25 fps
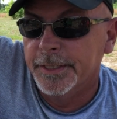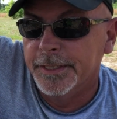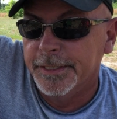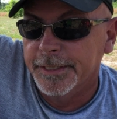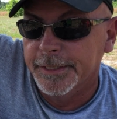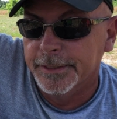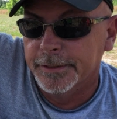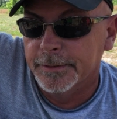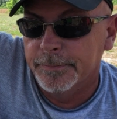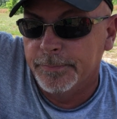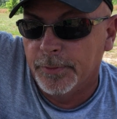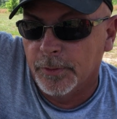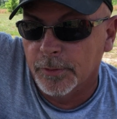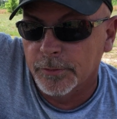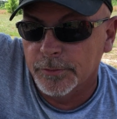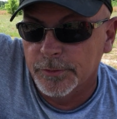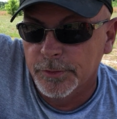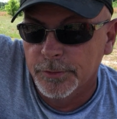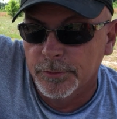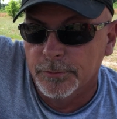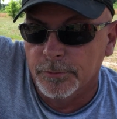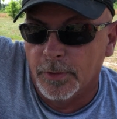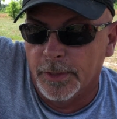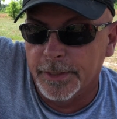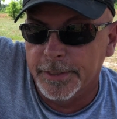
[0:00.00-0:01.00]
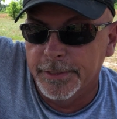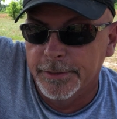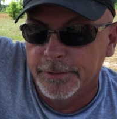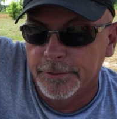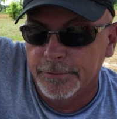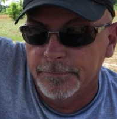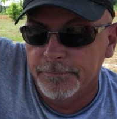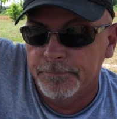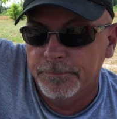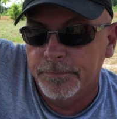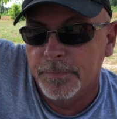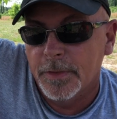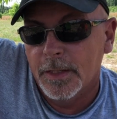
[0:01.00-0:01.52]
an end to part 2 right
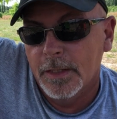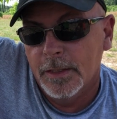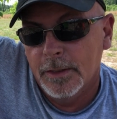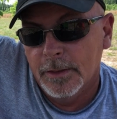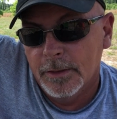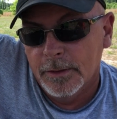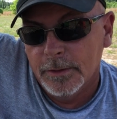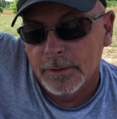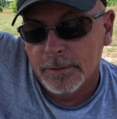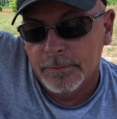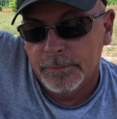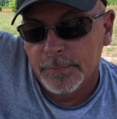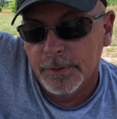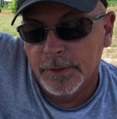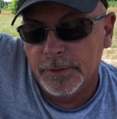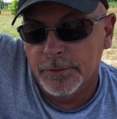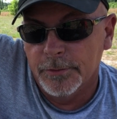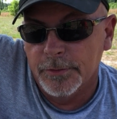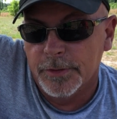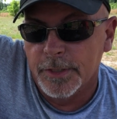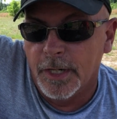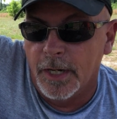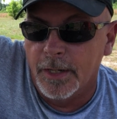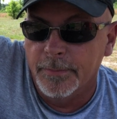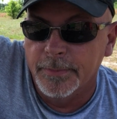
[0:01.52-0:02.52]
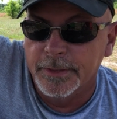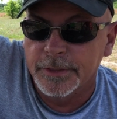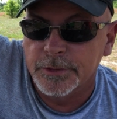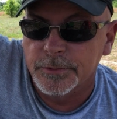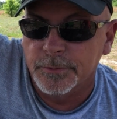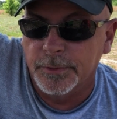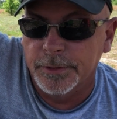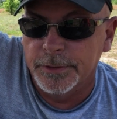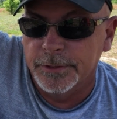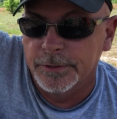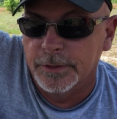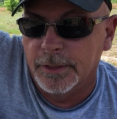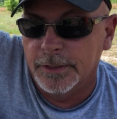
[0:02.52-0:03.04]
here. Put in your comments
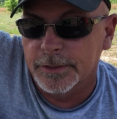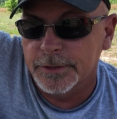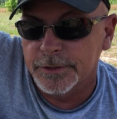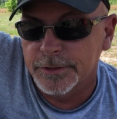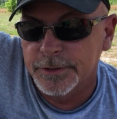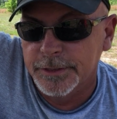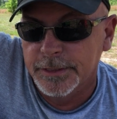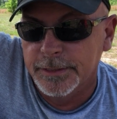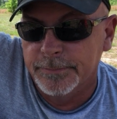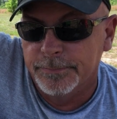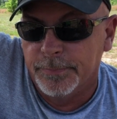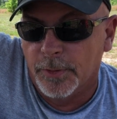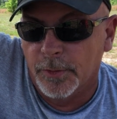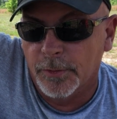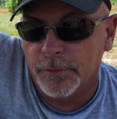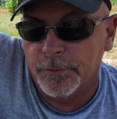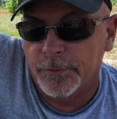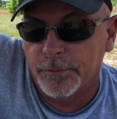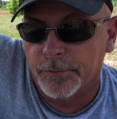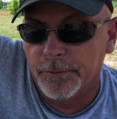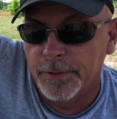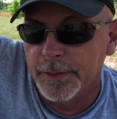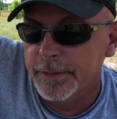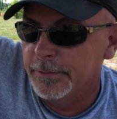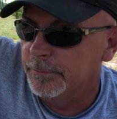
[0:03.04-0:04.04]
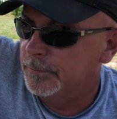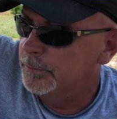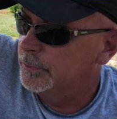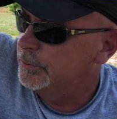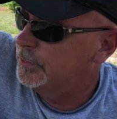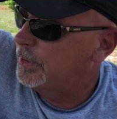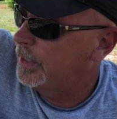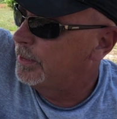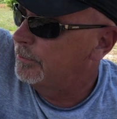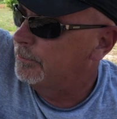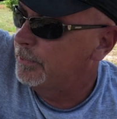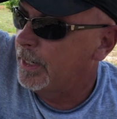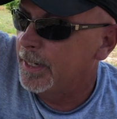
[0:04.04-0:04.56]
what you'd like to see in part 3, and we'll
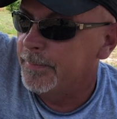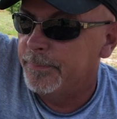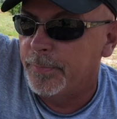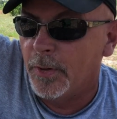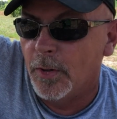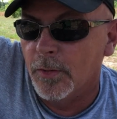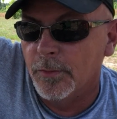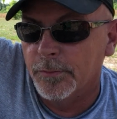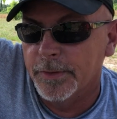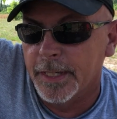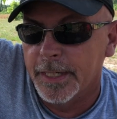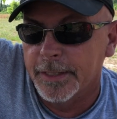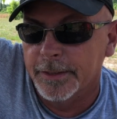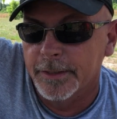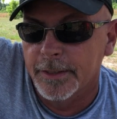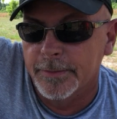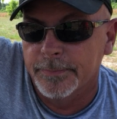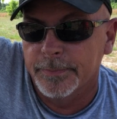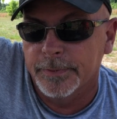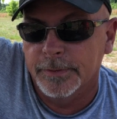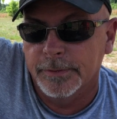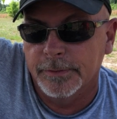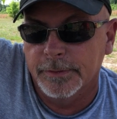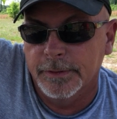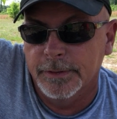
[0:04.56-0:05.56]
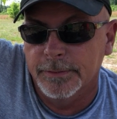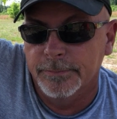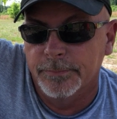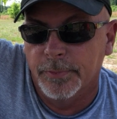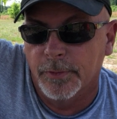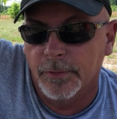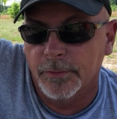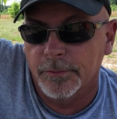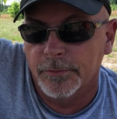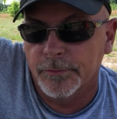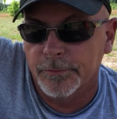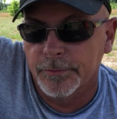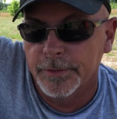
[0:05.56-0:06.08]
try to wrap all that up in
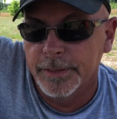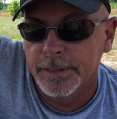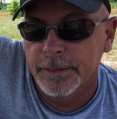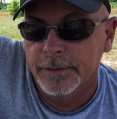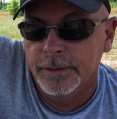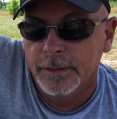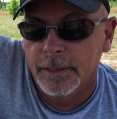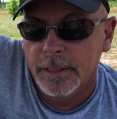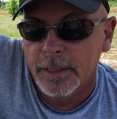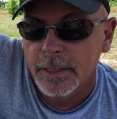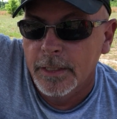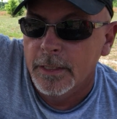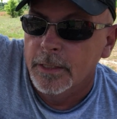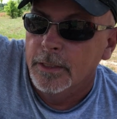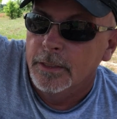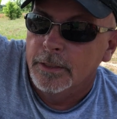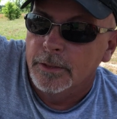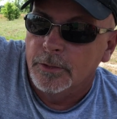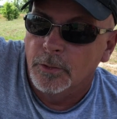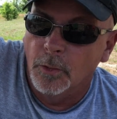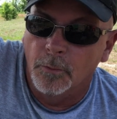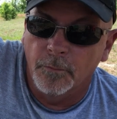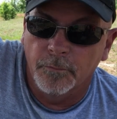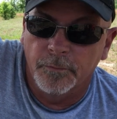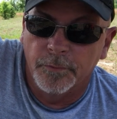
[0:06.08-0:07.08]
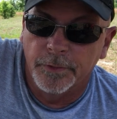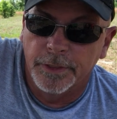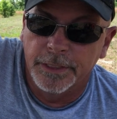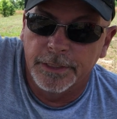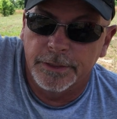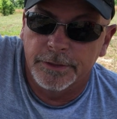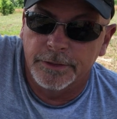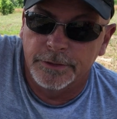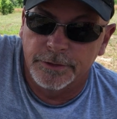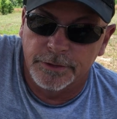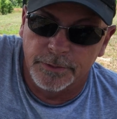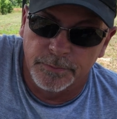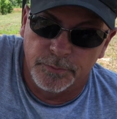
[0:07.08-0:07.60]
part 3. Don't forget
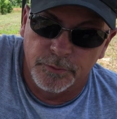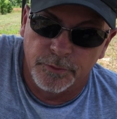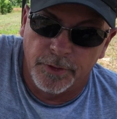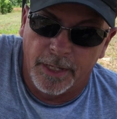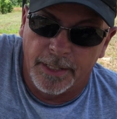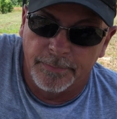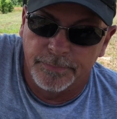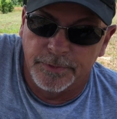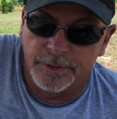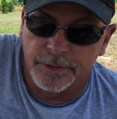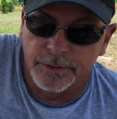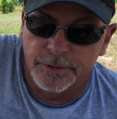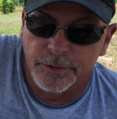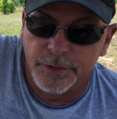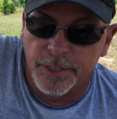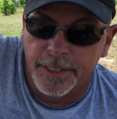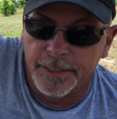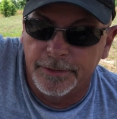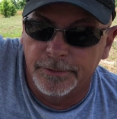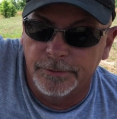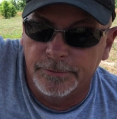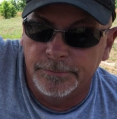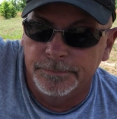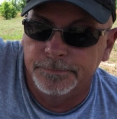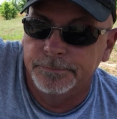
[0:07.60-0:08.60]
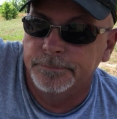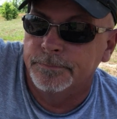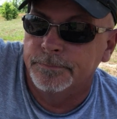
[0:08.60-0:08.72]
to subscribe to the channel.